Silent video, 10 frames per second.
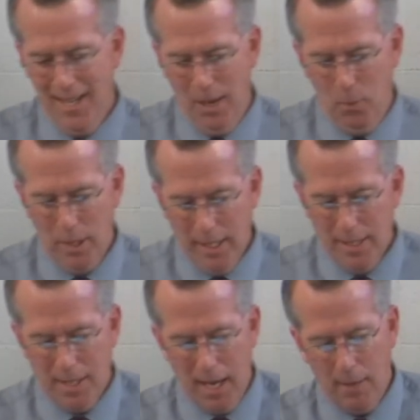And we need
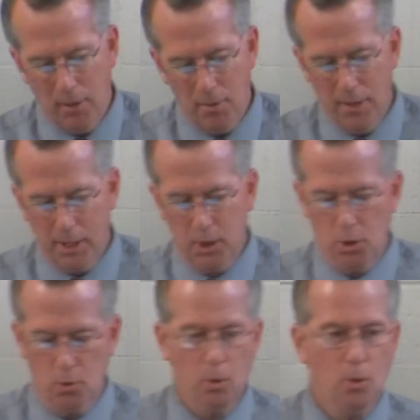to have our
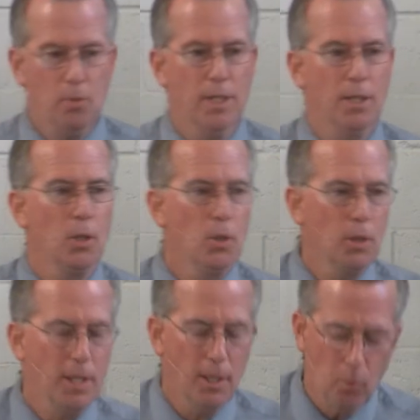affections moved in a
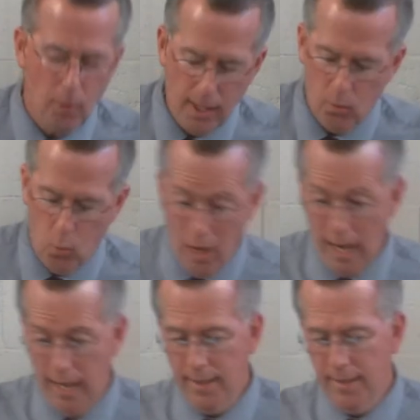good and right
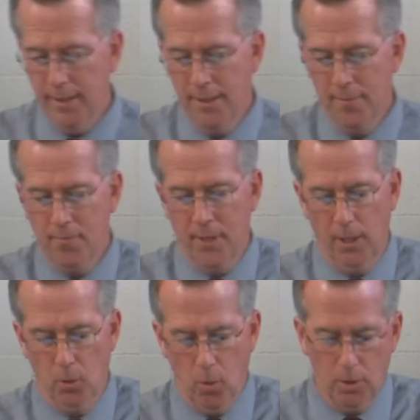way
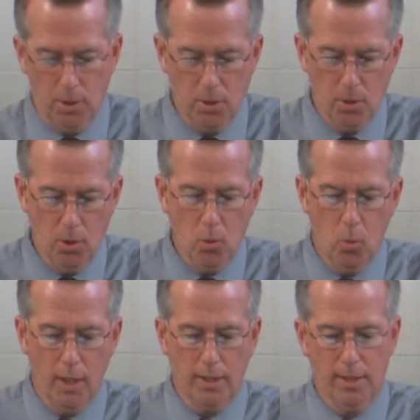in order to do
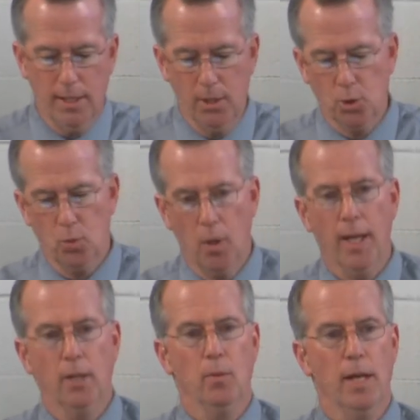what is
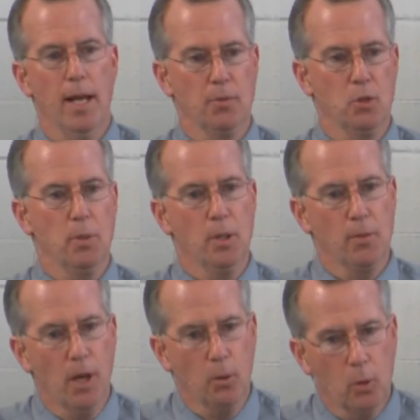right. We have the Spirit of
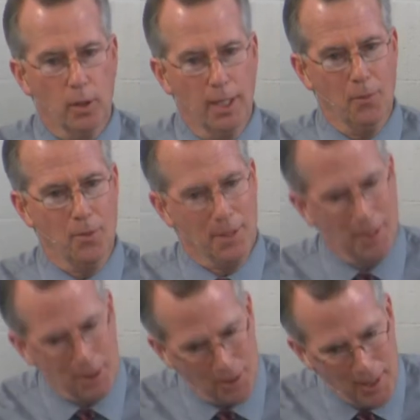God working within
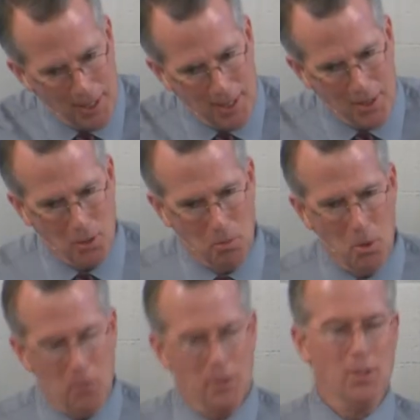us to
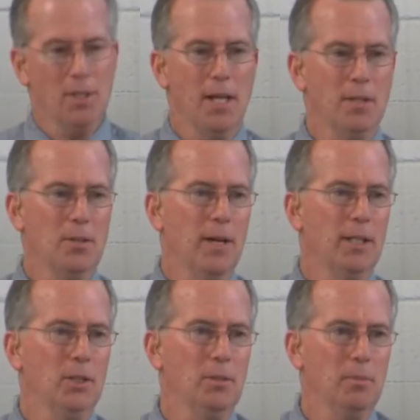move us in that
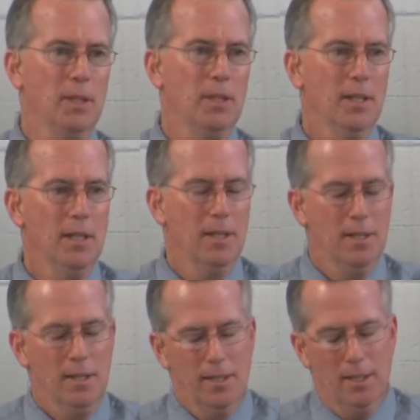direction, but
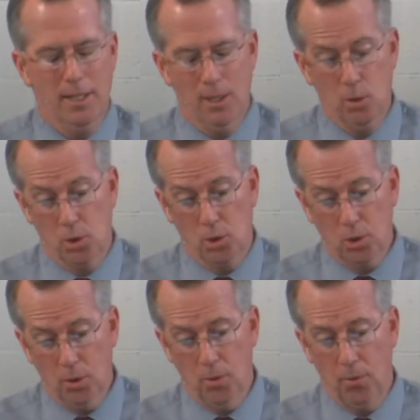he uses
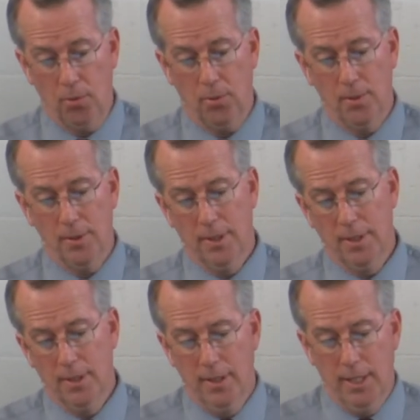truth
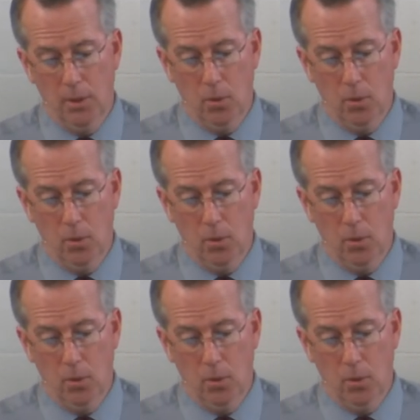in